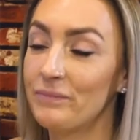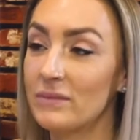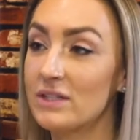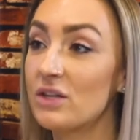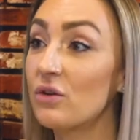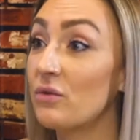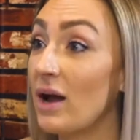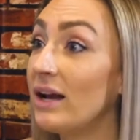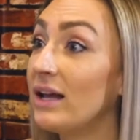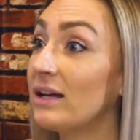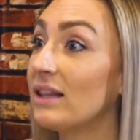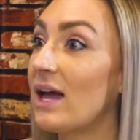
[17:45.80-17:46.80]
Okay. So
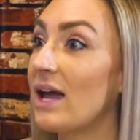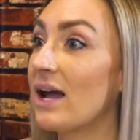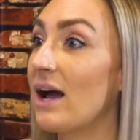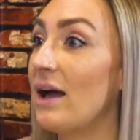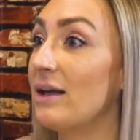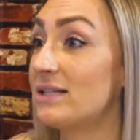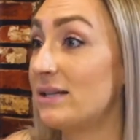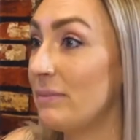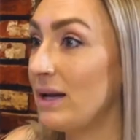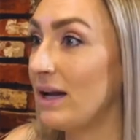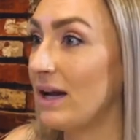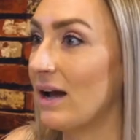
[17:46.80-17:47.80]
granted like to
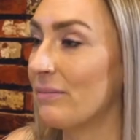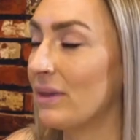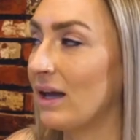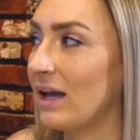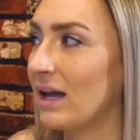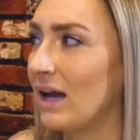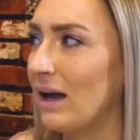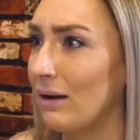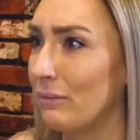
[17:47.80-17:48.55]
me I'm like